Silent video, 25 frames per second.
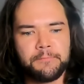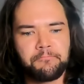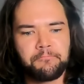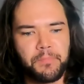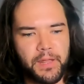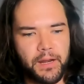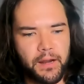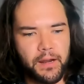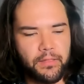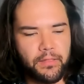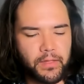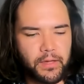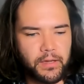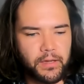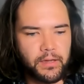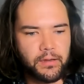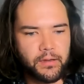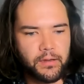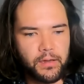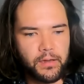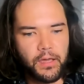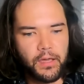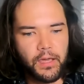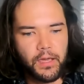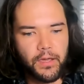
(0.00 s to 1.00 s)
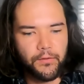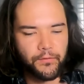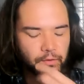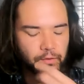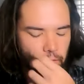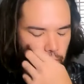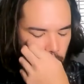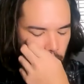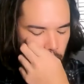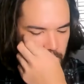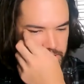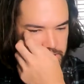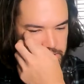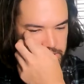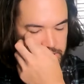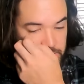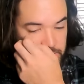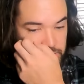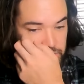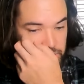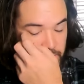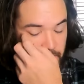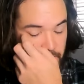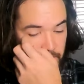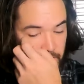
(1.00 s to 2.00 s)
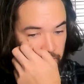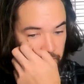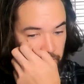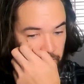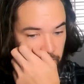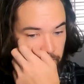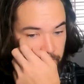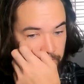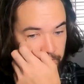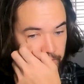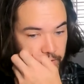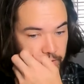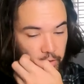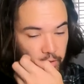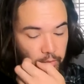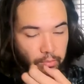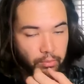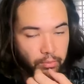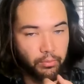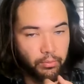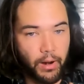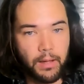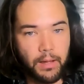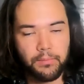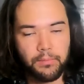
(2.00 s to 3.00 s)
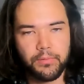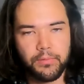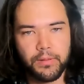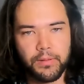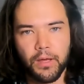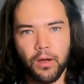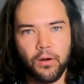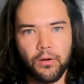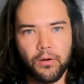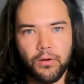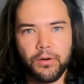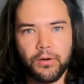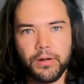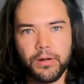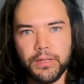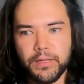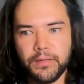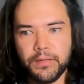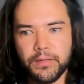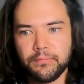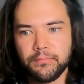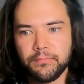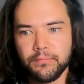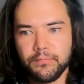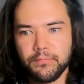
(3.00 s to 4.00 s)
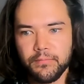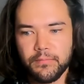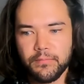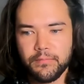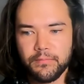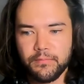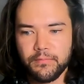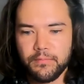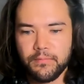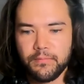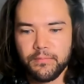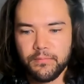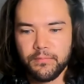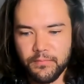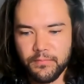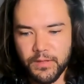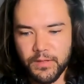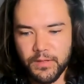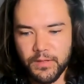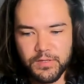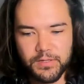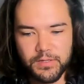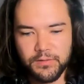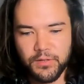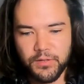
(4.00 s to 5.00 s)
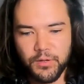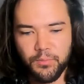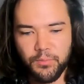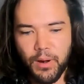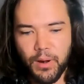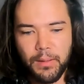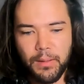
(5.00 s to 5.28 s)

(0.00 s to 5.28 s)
and I think if you watch this channel, you're probably already there, you're probably